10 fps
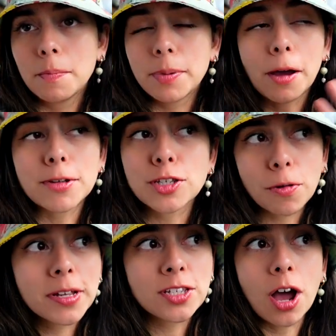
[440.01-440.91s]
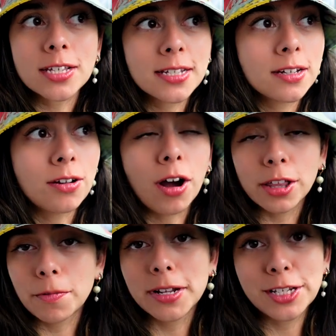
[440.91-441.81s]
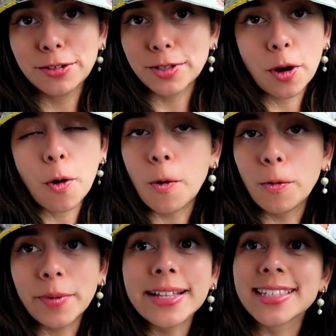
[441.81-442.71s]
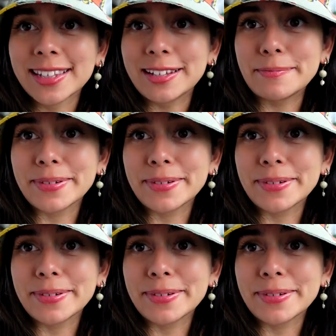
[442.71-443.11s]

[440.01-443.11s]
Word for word: but I was so exhausted, all I wanted to do was go home and sleep.